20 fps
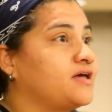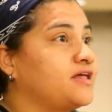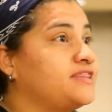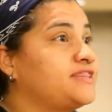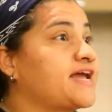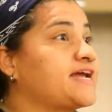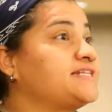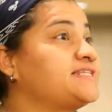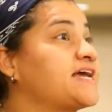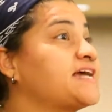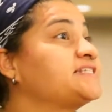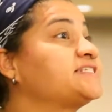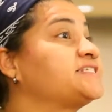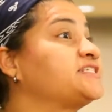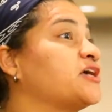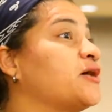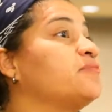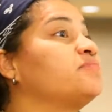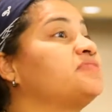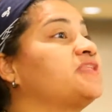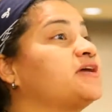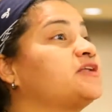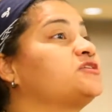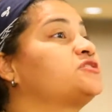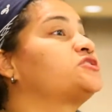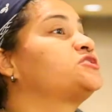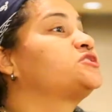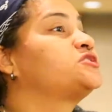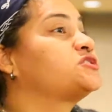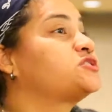they did something
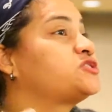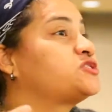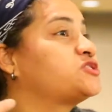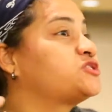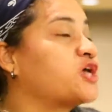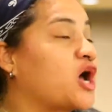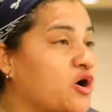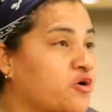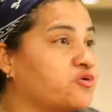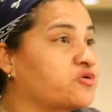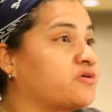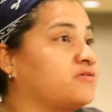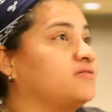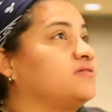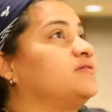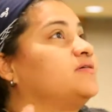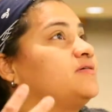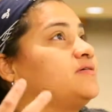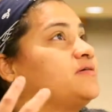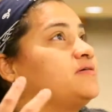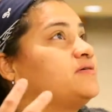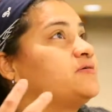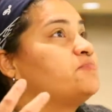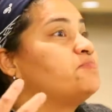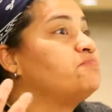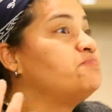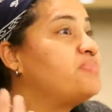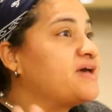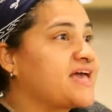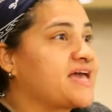so
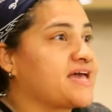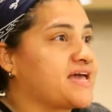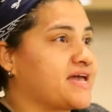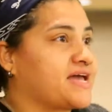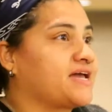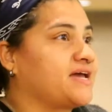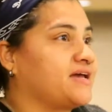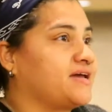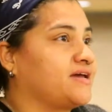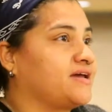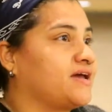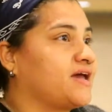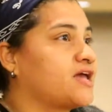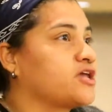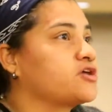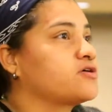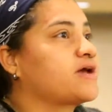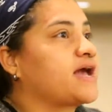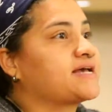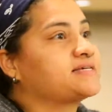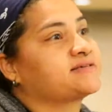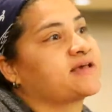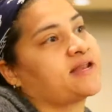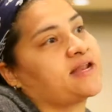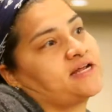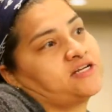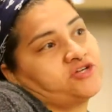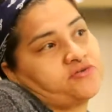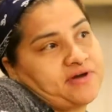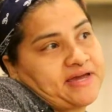big and you guys
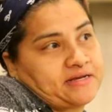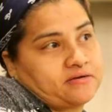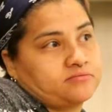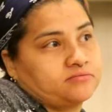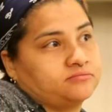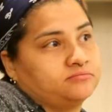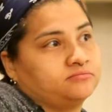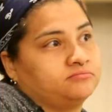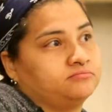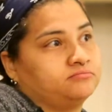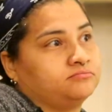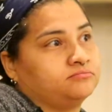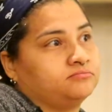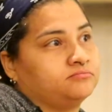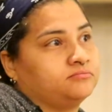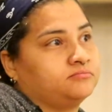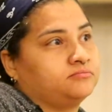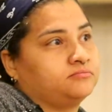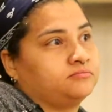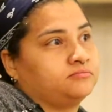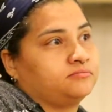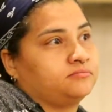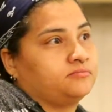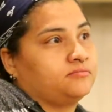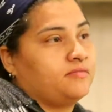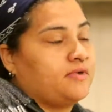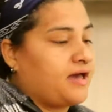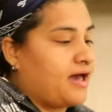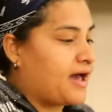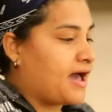cannot do
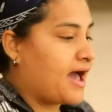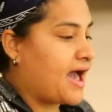it.